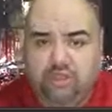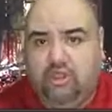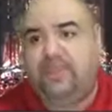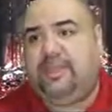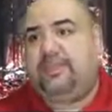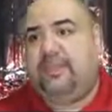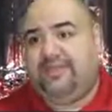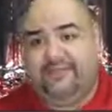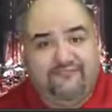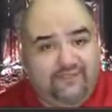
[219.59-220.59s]
go in
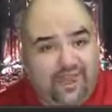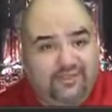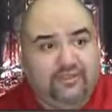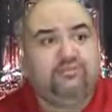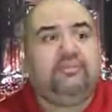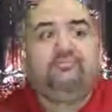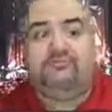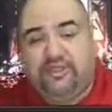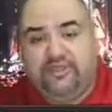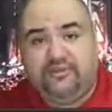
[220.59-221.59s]
and they find them, they
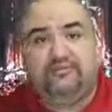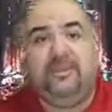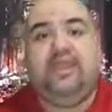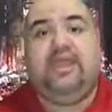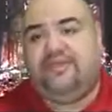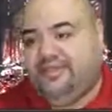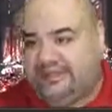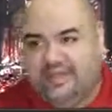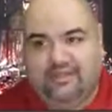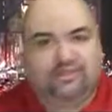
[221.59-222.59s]
free them, and then
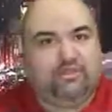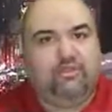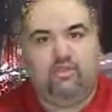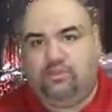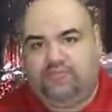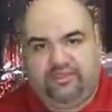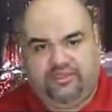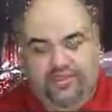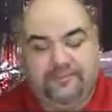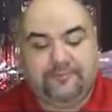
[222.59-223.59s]
that's how this whole war breaks
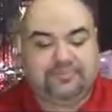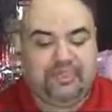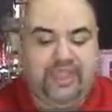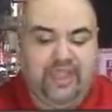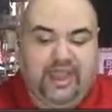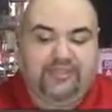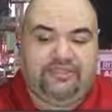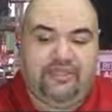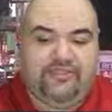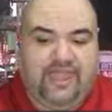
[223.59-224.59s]
out. And I
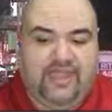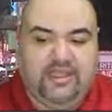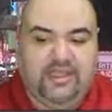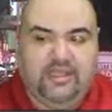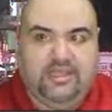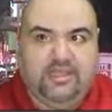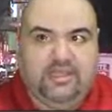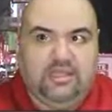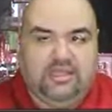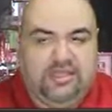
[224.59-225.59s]
think that,
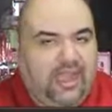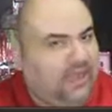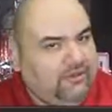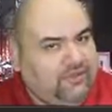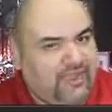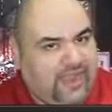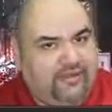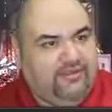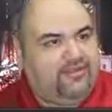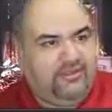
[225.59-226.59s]
I don't think
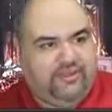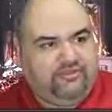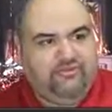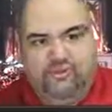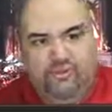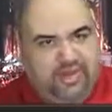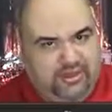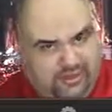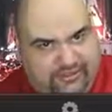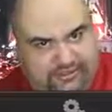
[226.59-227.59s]
Gareth and this crew go
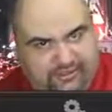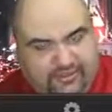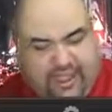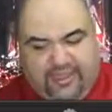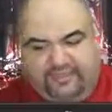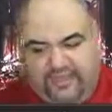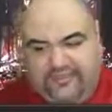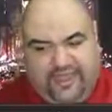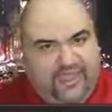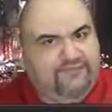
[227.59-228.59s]
down easy. I
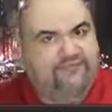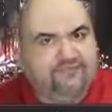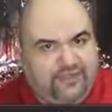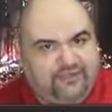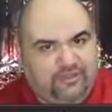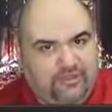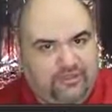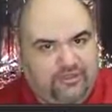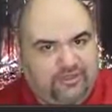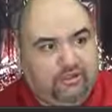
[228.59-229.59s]
think they have to flee
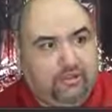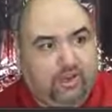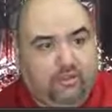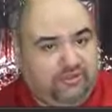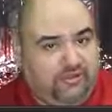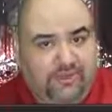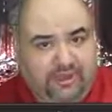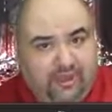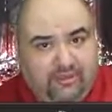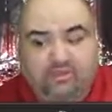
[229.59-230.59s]
Terminus along with
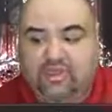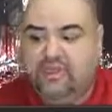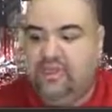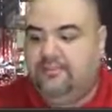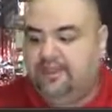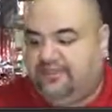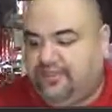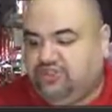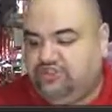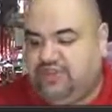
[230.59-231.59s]
everybody else, but I
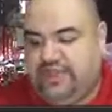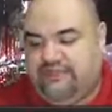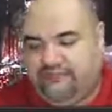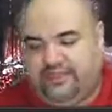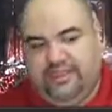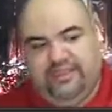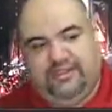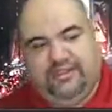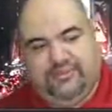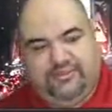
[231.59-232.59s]
think during that flee,
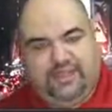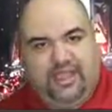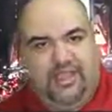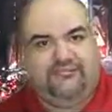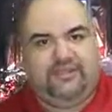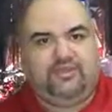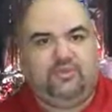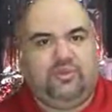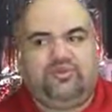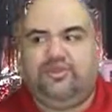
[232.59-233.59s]
there's going to be a conflict
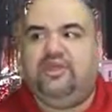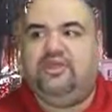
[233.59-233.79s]
with